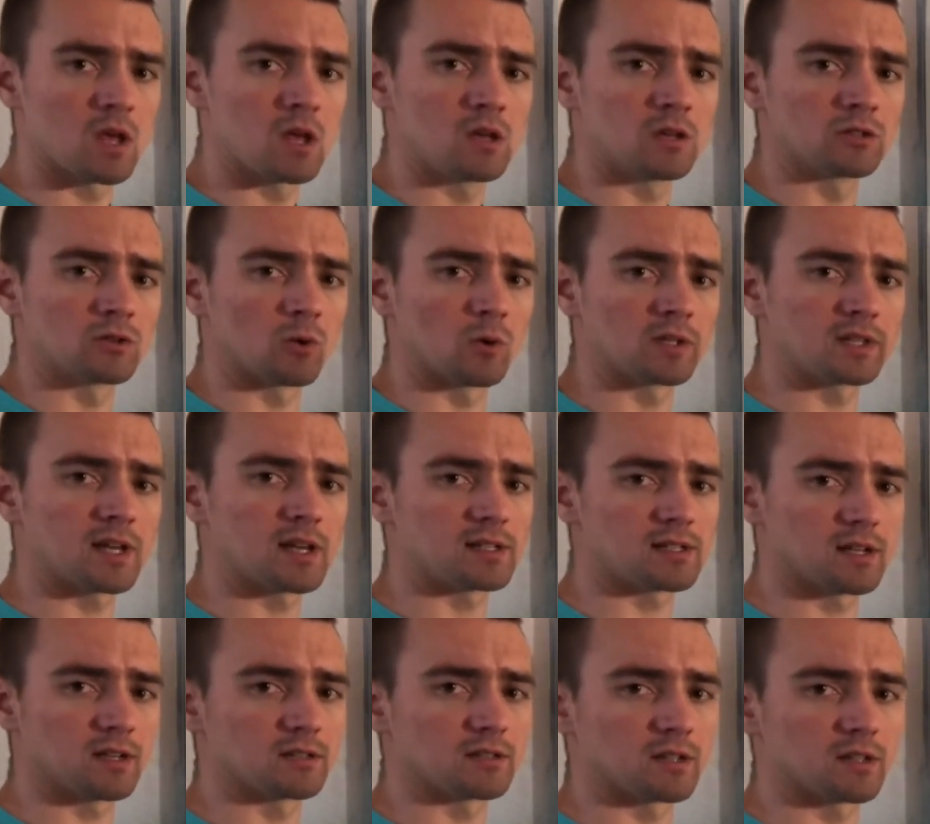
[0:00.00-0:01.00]
So what that
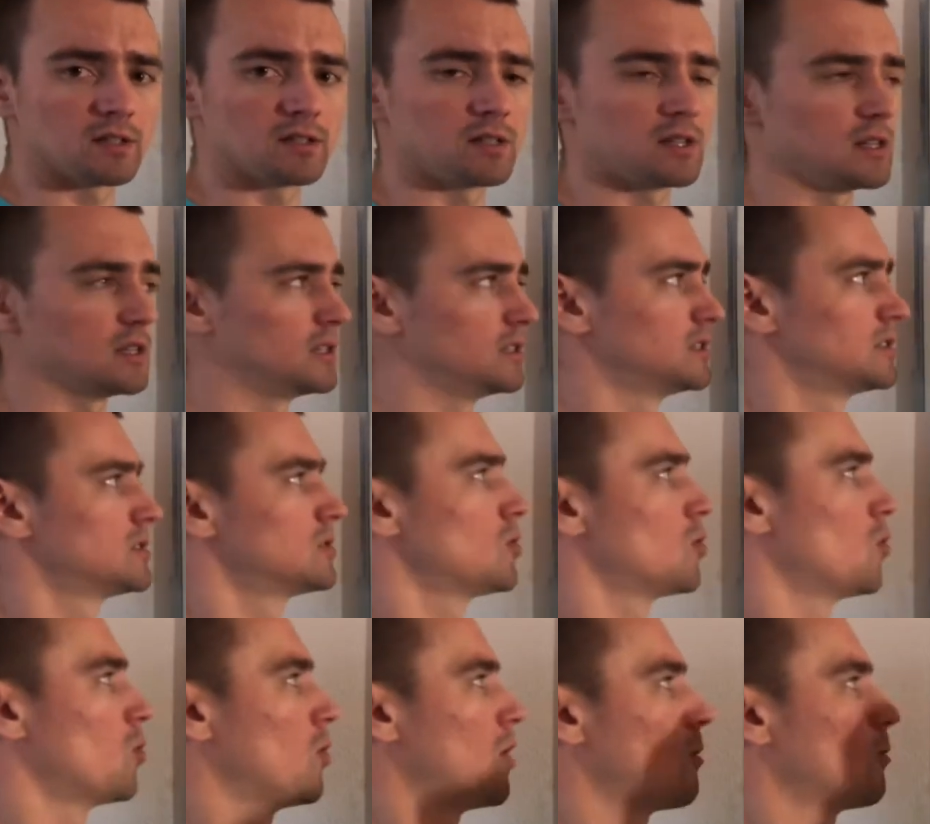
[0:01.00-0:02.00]
tells us is
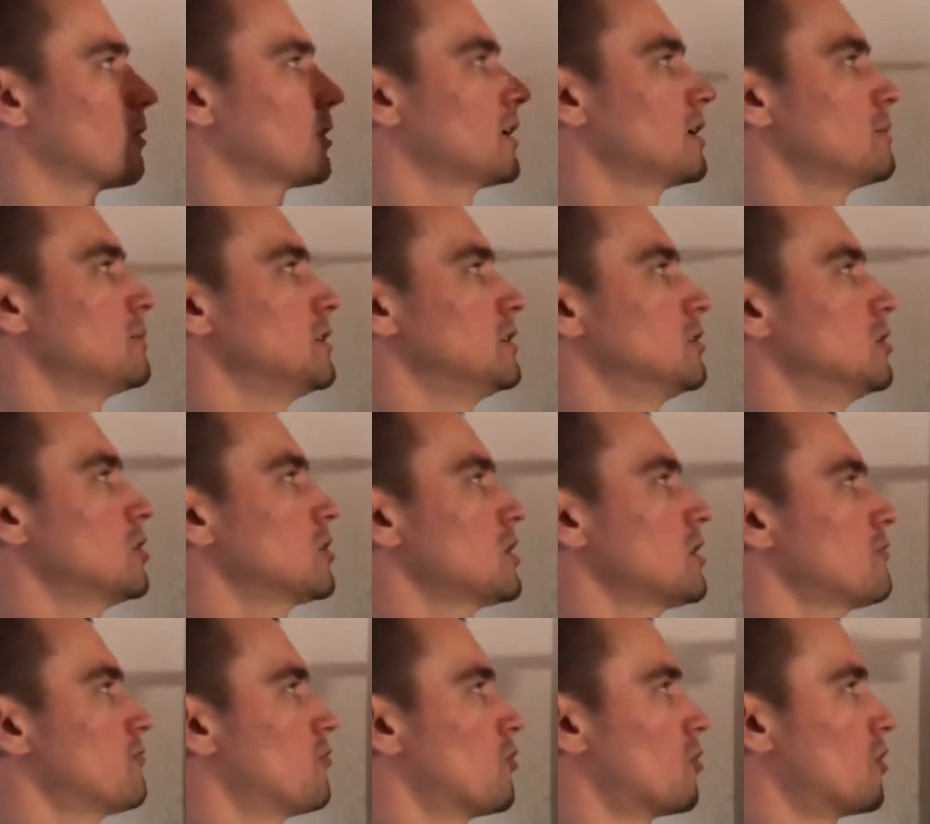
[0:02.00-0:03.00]
what we're going to be
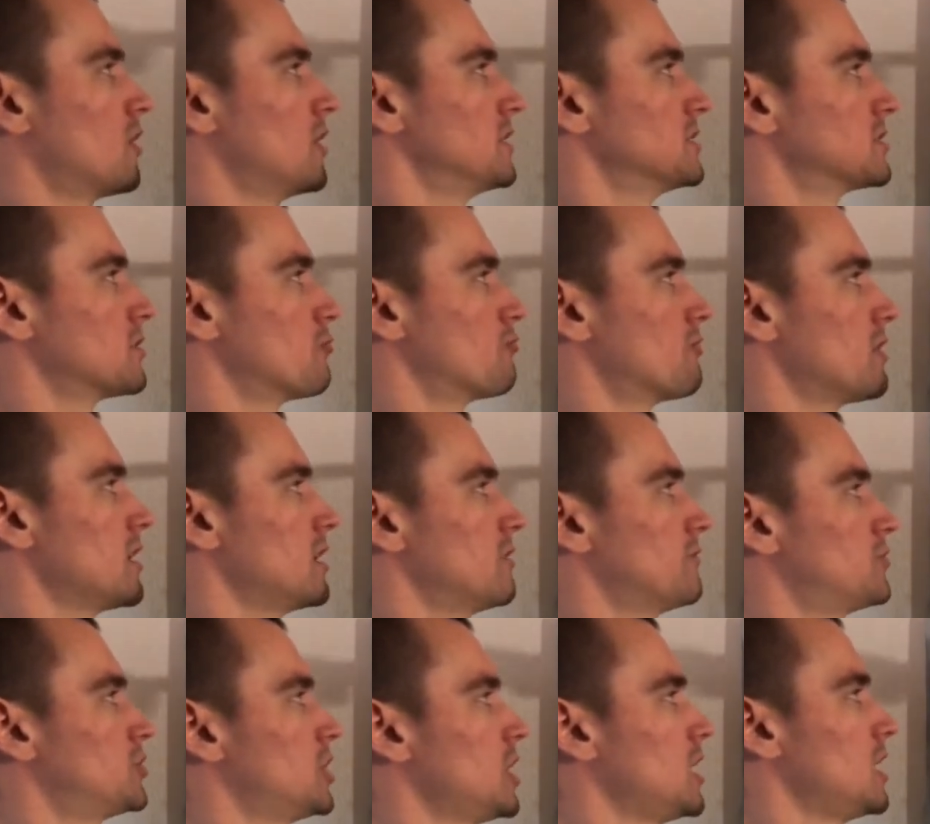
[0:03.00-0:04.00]
looking for is the rate of
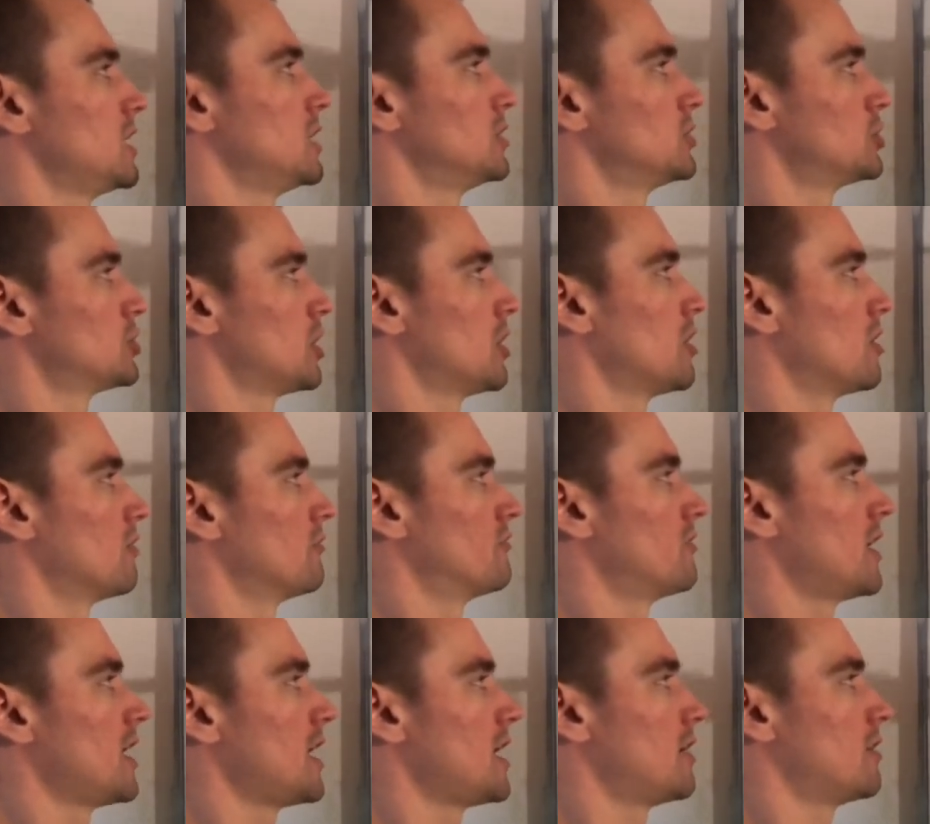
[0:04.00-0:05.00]
change of
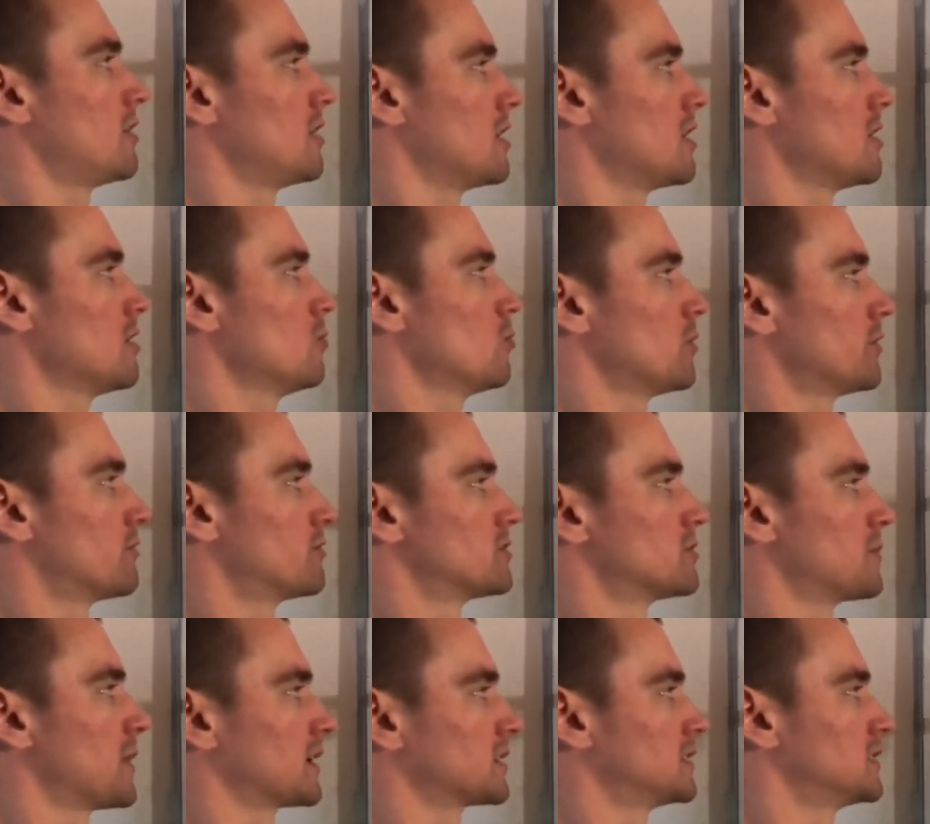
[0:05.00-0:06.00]
the area with
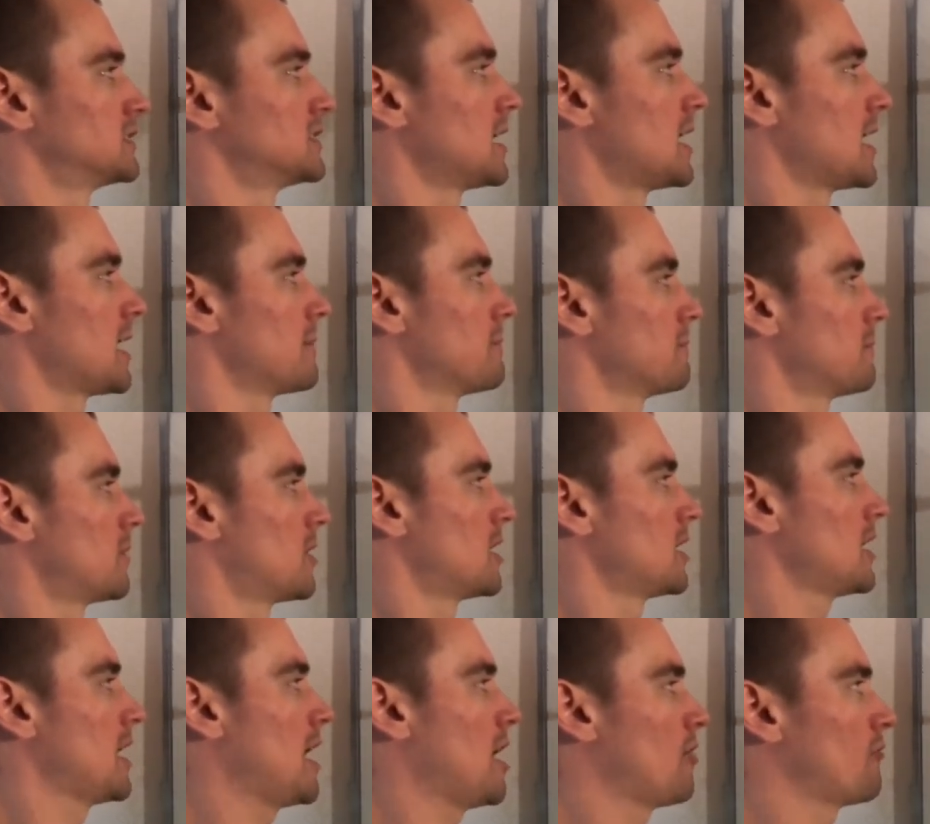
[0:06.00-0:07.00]
respect to time,
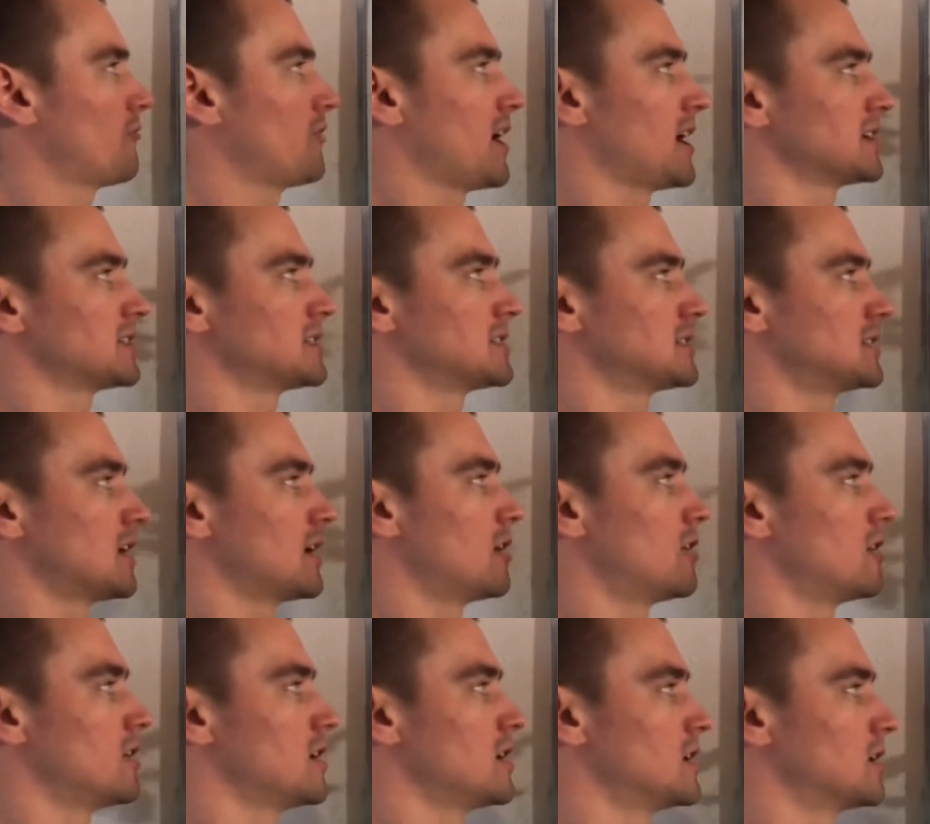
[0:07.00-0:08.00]
right? How fast is the
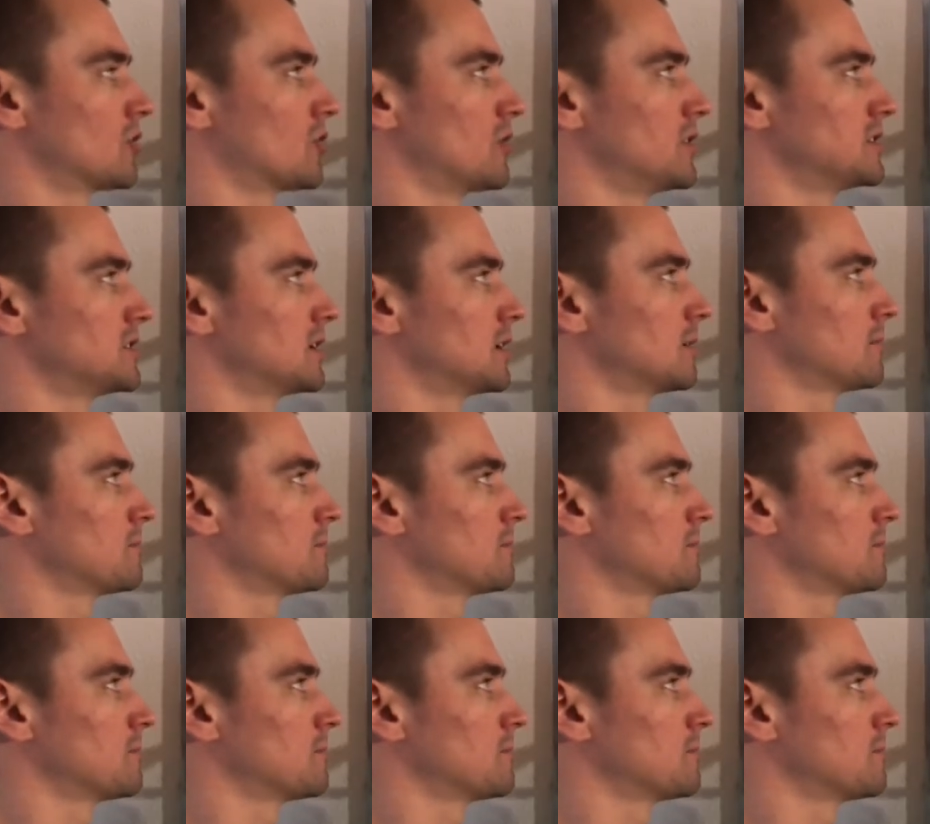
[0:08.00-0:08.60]
area increasing?